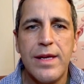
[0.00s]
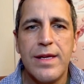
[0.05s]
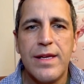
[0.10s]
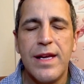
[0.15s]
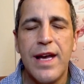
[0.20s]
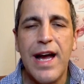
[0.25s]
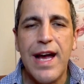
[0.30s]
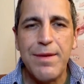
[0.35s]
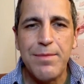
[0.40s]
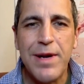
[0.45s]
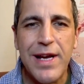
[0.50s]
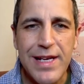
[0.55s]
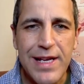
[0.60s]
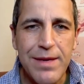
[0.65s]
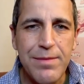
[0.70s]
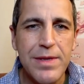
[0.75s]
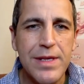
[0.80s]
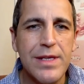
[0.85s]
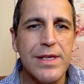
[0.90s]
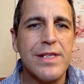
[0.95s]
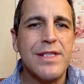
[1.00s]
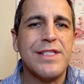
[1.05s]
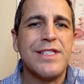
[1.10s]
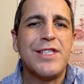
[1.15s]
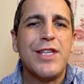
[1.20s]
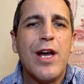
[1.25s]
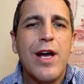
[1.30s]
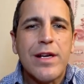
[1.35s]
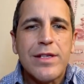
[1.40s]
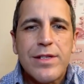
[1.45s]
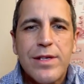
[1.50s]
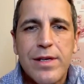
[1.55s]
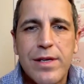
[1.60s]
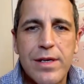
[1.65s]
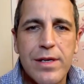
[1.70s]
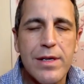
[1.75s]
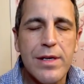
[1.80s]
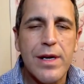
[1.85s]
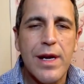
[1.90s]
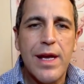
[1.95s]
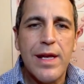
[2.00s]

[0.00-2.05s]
Hi, my name is Dr.